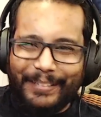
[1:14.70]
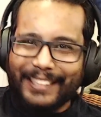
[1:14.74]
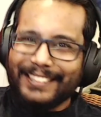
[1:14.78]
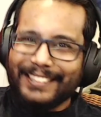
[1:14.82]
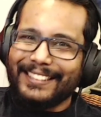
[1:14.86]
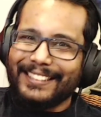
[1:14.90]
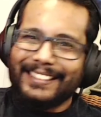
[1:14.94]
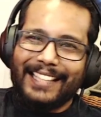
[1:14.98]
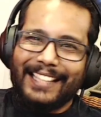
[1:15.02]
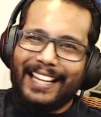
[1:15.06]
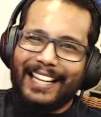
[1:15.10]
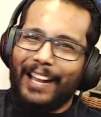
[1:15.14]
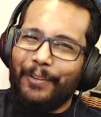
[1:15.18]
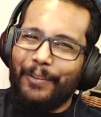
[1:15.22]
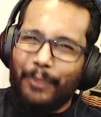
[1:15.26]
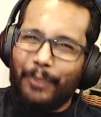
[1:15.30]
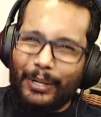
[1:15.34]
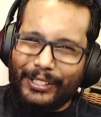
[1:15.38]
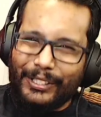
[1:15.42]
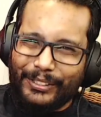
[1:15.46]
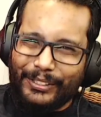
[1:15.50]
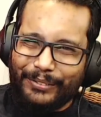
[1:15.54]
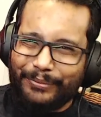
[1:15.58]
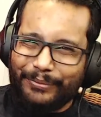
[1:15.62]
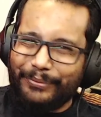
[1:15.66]
months and I
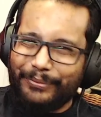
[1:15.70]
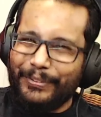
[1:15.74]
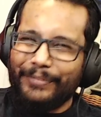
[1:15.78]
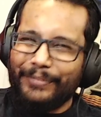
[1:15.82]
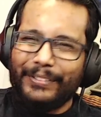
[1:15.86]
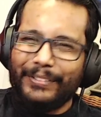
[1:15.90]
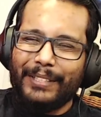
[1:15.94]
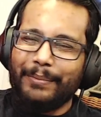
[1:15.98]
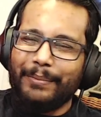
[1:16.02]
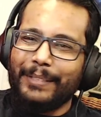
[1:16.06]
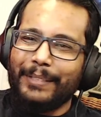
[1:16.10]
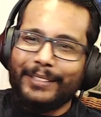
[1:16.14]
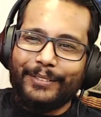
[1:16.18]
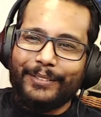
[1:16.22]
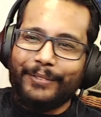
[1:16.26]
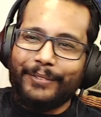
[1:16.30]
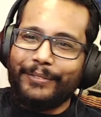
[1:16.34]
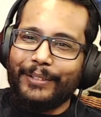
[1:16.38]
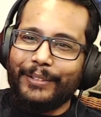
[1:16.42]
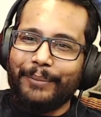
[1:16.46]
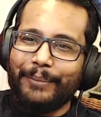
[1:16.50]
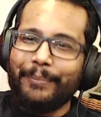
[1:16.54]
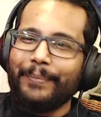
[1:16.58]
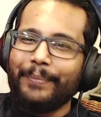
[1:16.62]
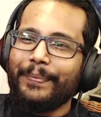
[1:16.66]
watched 15 minutes of the
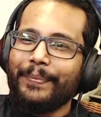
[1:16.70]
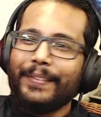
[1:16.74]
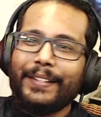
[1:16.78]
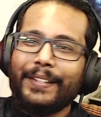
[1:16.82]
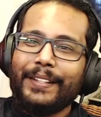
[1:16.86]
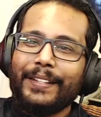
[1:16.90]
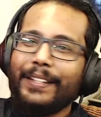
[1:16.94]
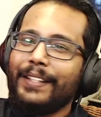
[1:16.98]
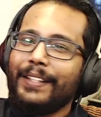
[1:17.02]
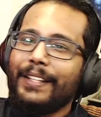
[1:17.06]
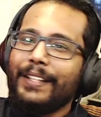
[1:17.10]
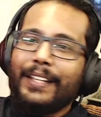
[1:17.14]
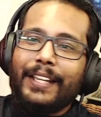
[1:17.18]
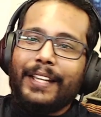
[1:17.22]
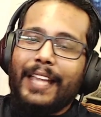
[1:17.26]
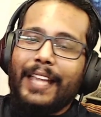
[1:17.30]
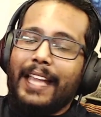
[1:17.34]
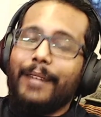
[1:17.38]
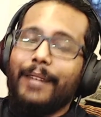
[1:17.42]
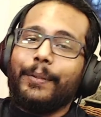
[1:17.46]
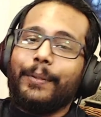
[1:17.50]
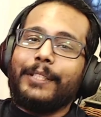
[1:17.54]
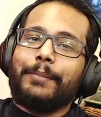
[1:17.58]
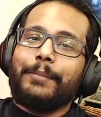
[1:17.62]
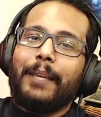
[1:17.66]
film.
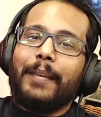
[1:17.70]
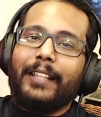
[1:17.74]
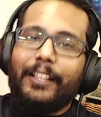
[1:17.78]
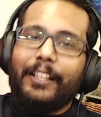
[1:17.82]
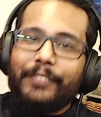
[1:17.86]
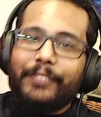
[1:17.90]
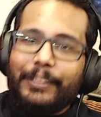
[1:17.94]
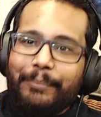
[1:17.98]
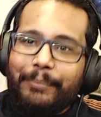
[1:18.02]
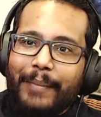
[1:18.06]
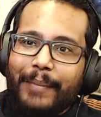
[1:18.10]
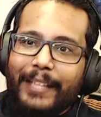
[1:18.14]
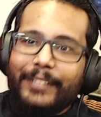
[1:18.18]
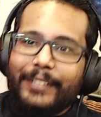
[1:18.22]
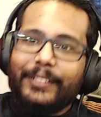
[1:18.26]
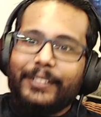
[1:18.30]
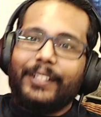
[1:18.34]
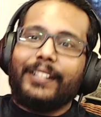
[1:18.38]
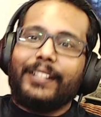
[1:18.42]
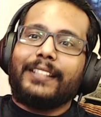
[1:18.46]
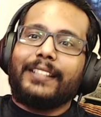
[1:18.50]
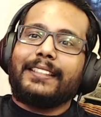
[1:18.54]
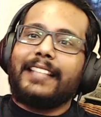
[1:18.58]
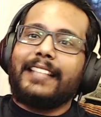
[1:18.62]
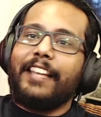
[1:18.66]
Anyways, my lovely
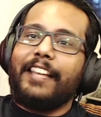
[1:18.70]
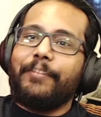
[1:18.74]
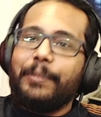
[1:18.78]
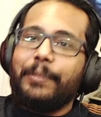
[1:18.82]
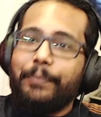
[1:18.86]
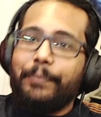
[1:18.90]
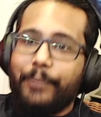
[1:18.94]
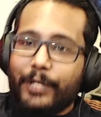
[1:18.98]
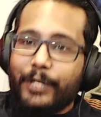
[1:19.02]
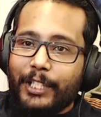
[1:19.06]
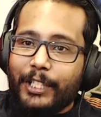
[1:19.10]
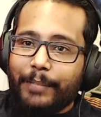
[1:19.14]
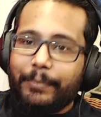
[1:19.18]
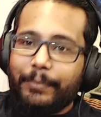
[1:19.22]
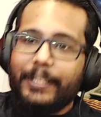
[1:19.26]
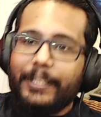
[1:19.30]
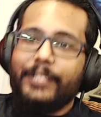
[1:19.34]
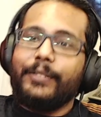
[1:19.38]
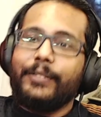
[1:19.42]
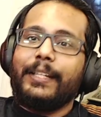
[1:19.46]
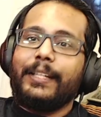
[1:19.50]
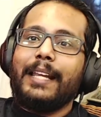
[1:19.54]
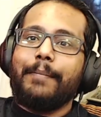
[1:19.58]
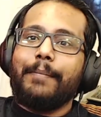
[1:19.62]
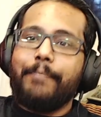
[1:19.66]
patrons have been pushing me
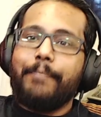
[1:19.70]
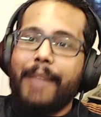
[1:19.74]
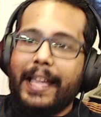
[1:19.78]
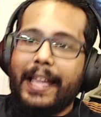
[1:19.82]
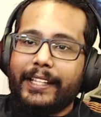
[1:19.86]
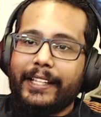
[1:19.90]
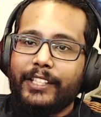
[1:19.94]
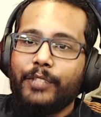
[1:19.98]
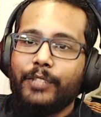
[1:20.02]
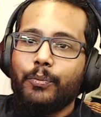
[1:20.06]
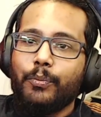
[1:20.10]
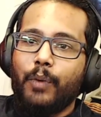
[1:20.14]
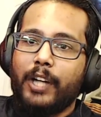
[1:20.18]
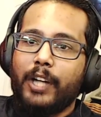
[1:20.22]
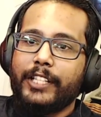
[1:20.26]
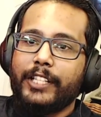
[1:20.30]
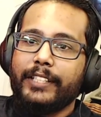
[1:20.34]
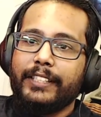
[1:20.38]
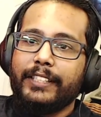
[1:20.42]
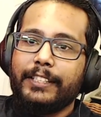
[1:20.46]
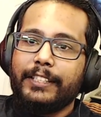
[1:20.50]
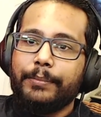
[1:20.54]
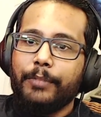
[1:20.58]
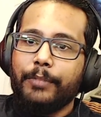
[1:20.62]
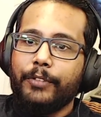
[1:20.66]
to get back into
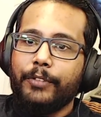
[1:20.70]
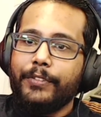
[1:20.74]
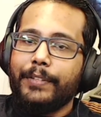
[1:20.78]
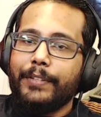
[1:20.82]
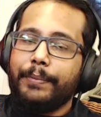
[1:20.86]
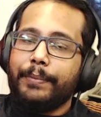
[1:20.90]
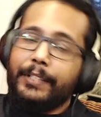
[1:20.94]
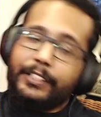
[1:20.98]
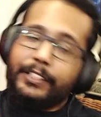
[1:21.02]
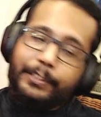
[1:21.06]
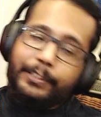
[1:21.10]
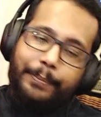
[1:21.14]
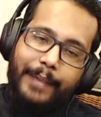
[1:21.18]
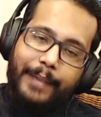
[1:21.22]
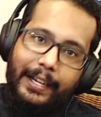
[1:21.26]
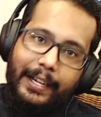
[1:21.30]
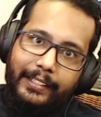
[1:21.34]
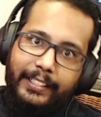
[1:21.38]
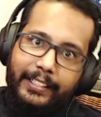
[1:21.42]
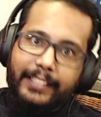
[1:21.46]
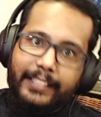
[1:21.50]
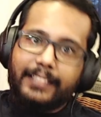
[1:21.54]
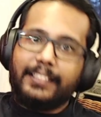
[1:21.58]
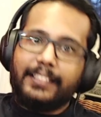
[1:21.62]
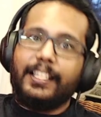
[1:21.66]
watching this movie because
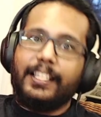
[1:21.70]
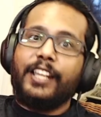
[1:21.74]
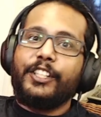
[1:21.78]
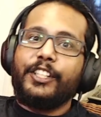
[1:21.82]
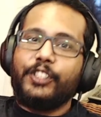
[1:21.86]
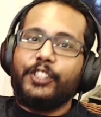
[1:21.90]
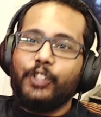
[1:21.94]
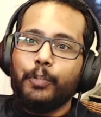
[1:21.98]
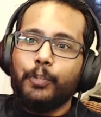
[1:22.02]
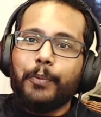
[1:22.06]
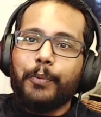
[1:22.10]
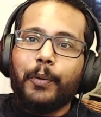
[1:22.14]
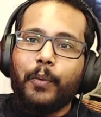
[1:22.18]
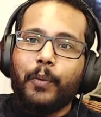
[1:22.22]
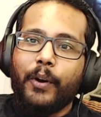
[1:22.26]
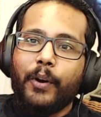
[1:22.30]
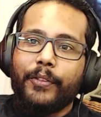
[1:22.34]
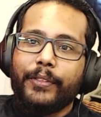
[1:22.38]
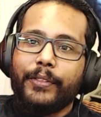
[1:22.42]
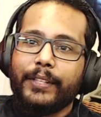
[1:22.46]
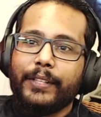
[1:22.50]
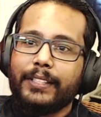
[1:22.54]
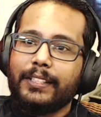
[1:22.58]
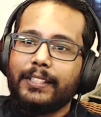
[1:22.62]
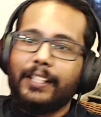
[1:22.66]
apparently it's super
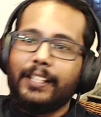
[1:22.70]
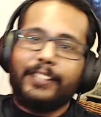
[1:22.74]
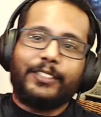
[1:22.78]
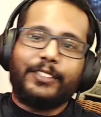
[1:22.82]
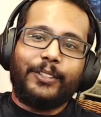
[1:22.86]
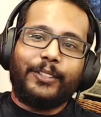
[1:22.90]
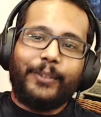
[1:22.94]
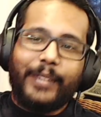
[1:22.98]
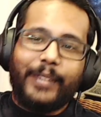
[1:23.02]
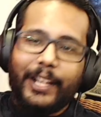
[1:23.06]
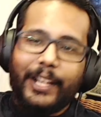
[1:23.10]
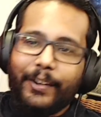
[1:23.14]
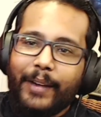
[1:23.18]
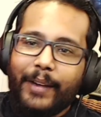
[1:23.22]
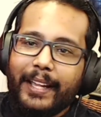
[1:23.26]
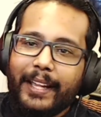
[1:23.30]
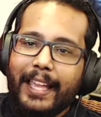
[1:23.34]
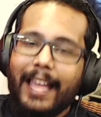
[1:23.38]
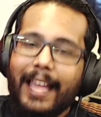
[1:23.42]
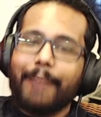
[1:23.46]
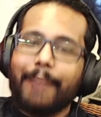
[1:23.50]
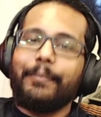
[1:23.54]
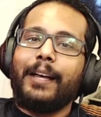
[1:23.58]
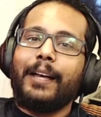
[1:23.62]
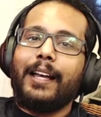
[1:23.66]
worth it. So here
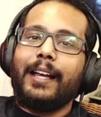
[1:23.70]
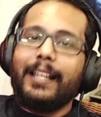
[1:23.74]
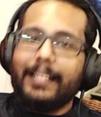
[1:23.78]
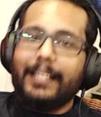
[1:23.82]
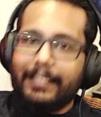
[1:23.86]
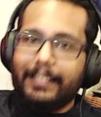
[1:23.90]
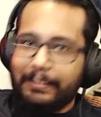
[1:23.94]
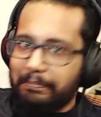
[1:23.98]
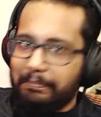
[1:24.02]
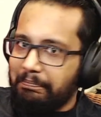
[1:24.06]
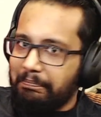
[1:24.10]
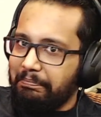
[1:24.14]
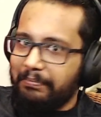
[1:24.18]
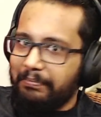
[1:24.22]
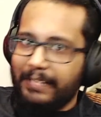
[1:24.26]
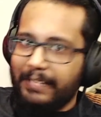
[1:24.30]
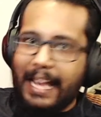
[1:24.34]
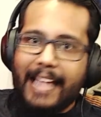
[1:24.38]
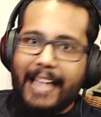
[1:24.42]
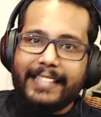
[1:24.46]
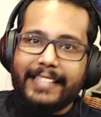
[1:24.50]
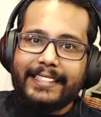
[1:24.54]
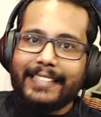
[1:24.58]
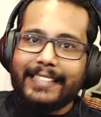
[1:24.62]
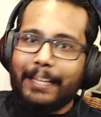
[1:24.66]
I am,
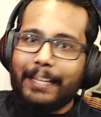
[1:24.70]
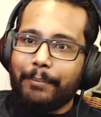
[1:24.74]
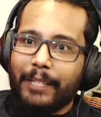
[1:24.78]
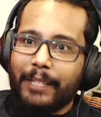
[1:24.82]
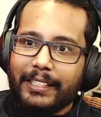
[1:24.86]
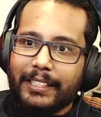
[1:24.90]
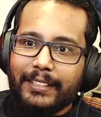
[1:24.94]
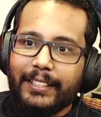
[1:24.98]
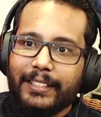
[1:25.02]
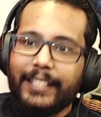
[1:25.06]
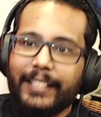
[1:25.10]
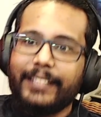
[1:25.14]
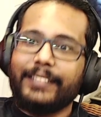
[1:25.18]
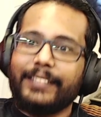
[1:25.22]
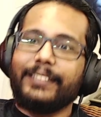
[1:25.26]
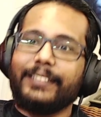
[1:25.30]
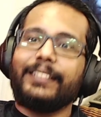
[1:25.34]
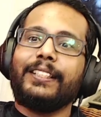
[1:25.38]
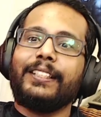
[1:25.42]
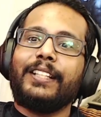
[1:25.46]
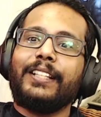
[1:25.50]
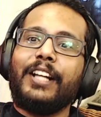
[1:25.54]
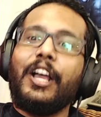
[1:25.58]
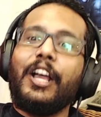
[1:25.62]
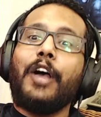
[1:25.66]
nine, ten months
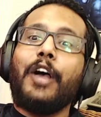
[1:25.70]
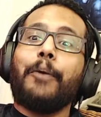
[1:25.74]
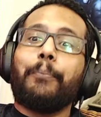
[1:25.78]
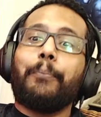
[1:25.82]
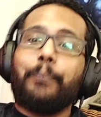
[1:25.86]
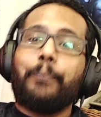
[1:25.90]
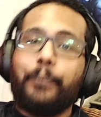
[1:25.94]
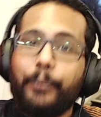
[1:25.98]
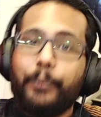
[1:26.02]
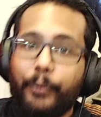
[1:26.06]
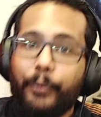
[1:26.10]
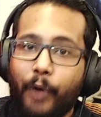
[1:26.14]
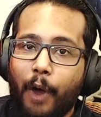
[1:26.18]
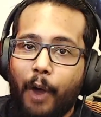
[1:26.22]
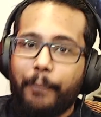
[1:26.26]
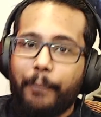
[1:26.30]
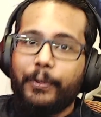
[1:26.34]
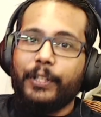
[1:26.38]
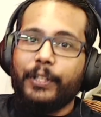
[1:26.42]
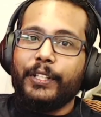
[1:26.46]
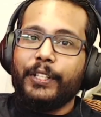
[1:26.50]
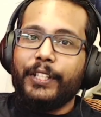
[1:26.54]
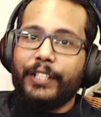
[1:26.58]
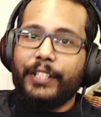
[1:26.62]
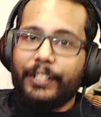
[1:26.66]
later,
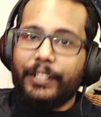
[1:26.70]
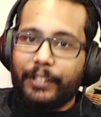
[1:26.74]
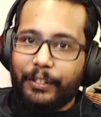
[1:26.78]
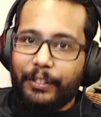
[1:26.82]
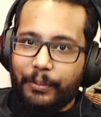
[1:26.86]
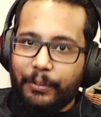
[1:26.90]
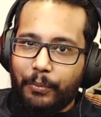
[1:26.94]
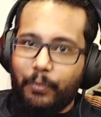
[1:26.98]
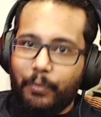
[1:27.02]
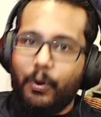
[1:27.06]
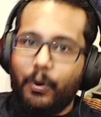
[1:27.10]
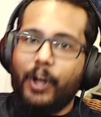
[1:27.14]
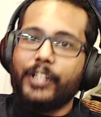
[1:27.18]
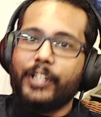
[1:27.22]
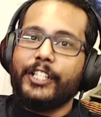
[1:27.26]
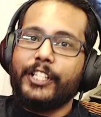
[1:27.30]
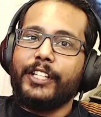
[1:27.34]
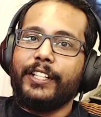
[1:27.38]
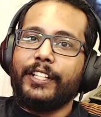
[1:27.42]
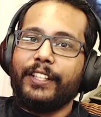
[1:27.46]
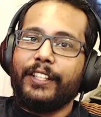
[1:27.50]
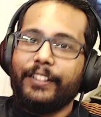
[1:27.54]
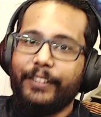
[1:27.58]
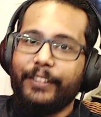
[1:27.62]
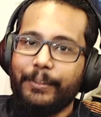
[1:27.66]
properly
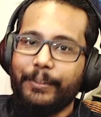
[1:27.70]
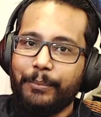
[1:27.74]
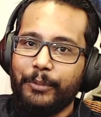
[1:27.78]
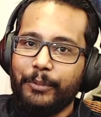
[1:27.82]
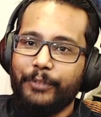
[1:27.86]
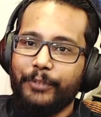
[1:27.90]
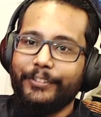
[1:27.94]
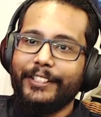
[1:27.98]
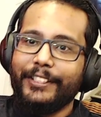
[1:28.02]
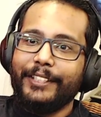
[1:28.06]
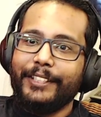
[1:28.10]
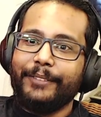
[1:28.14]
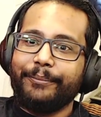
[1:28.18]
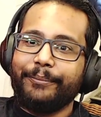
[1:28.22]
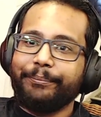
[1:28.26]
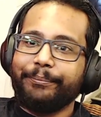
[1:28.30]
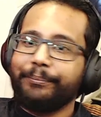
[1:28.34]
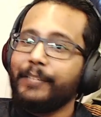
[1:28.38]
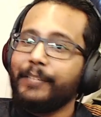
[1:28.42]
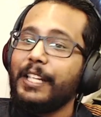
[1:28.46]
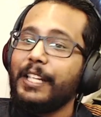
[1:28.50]
watching the movie.